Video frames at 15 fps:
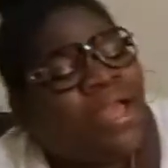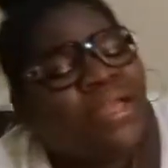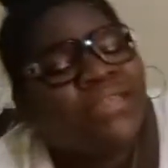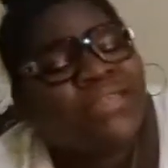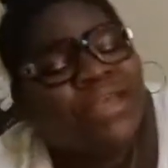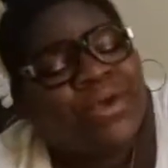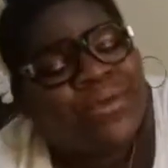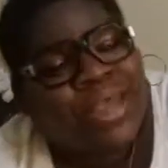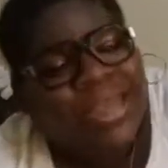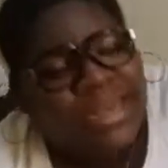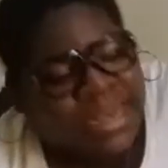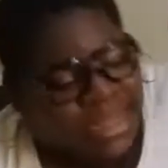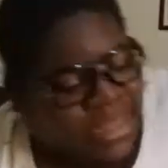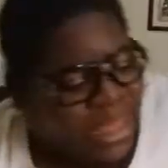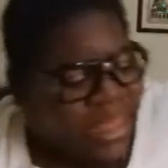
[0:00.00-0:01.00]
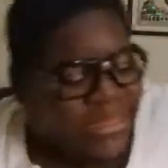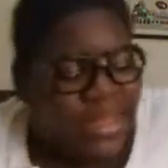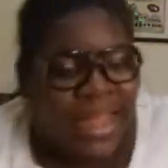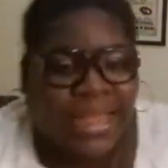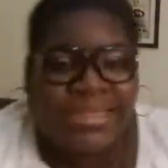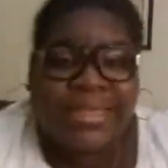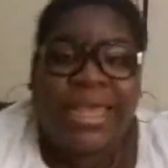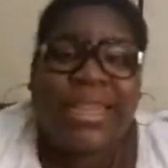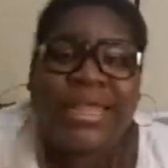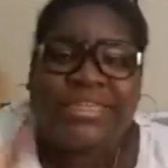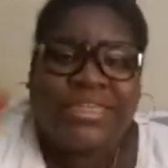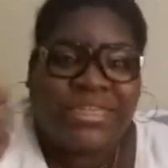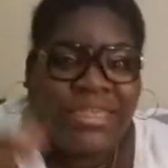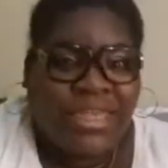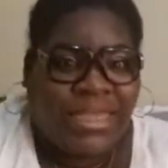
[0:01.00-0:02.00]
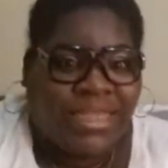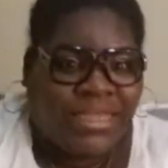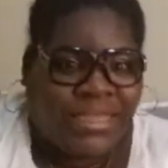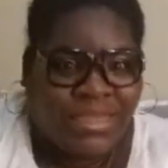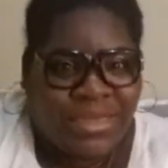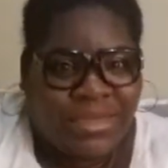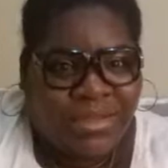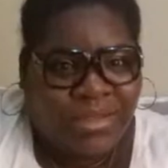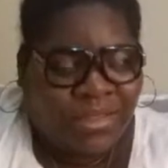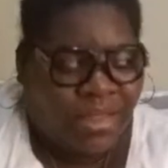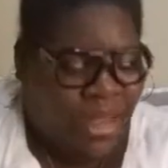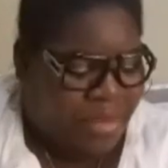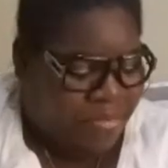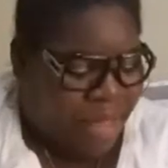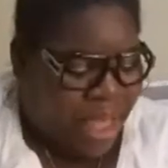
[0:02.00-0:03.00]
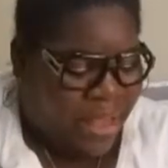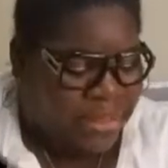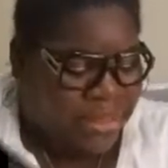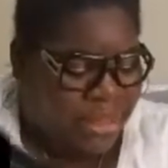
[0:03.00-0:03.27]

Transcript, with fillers: So in any case, like I said, let's just get into the unboxing.